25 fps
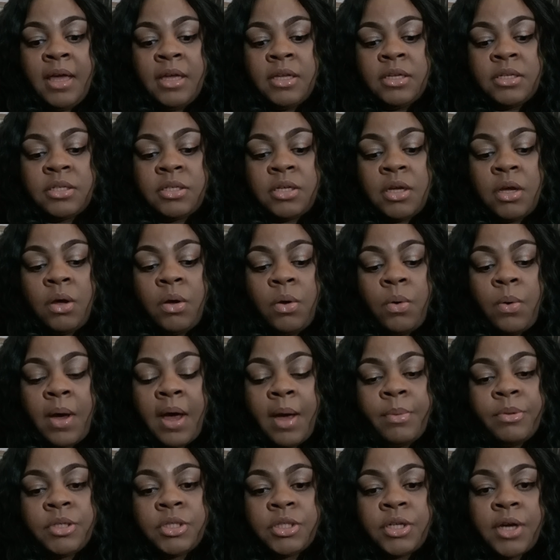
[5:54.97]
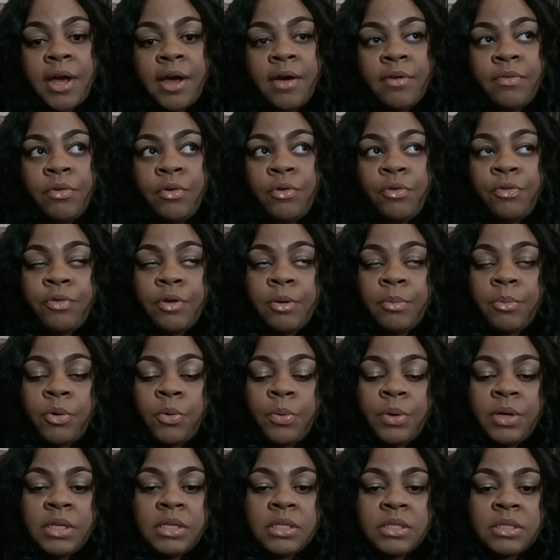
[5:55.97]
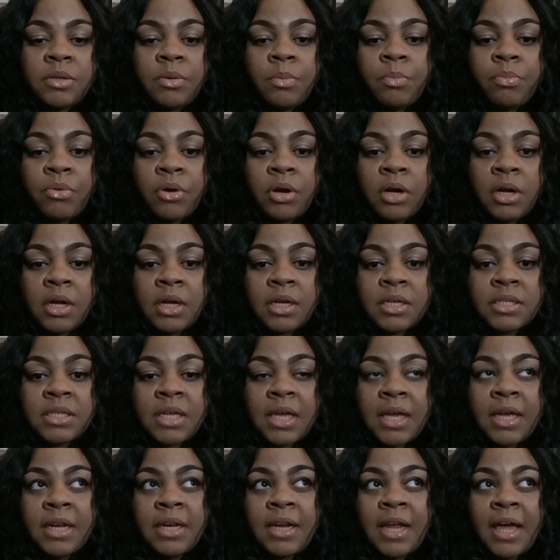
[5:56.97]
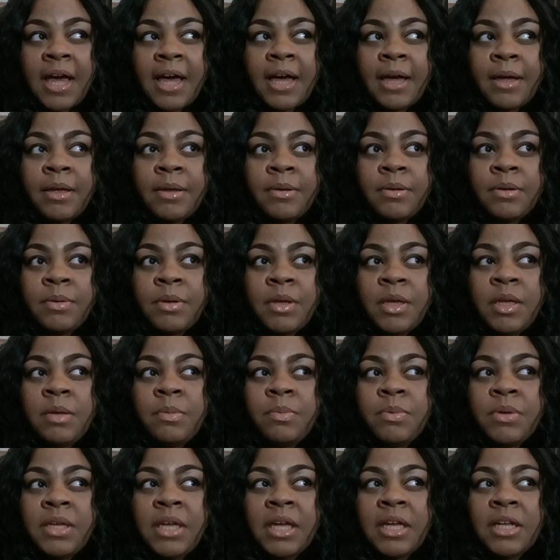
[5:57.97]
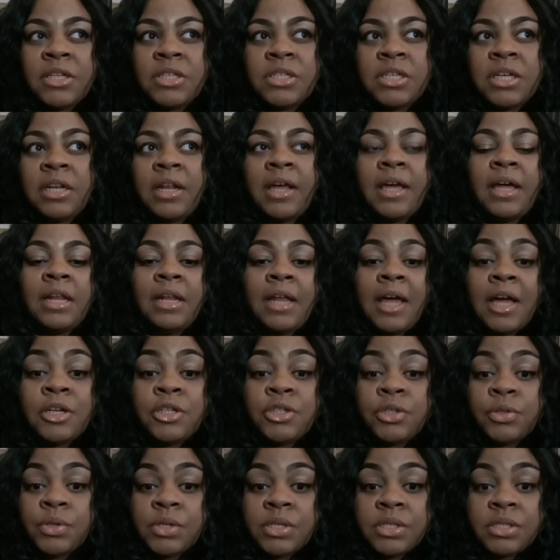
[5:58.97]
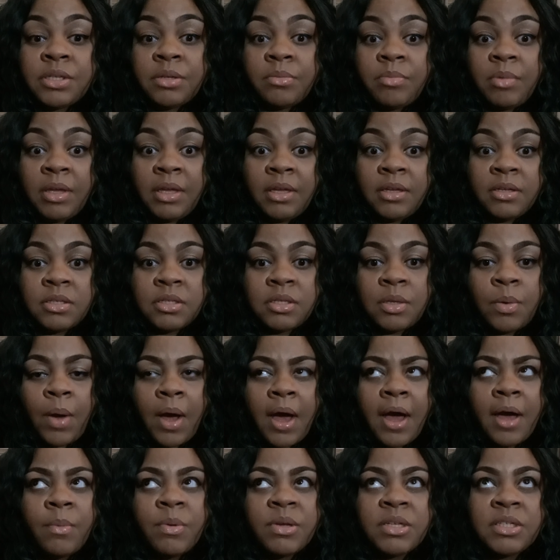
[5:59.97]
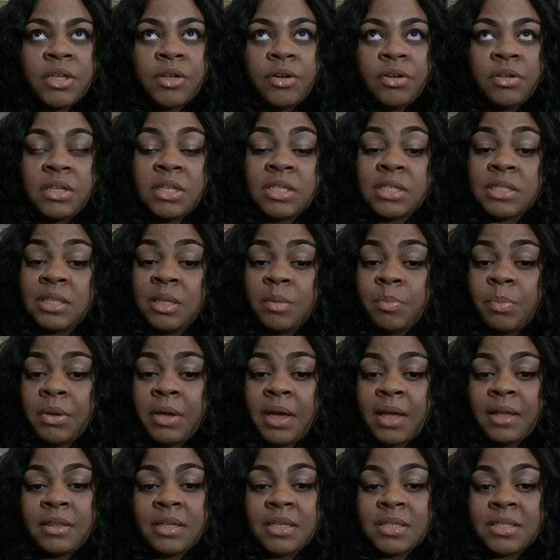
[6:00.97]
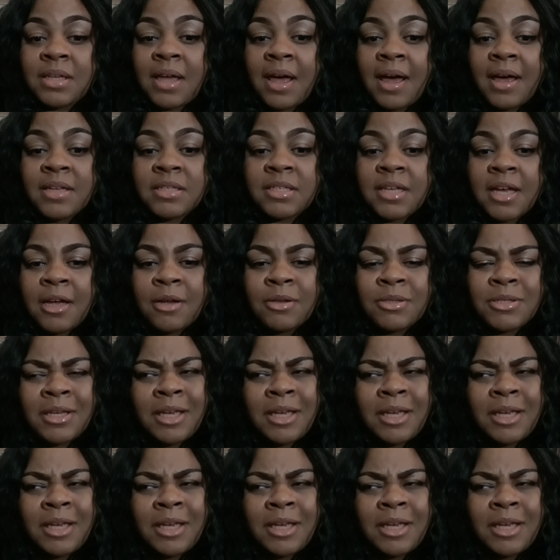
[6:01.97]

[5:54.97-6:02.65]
So I would travel from Queens to the Bronx and I he began to like latch on to me. So I was literally sleeping at this guy's house,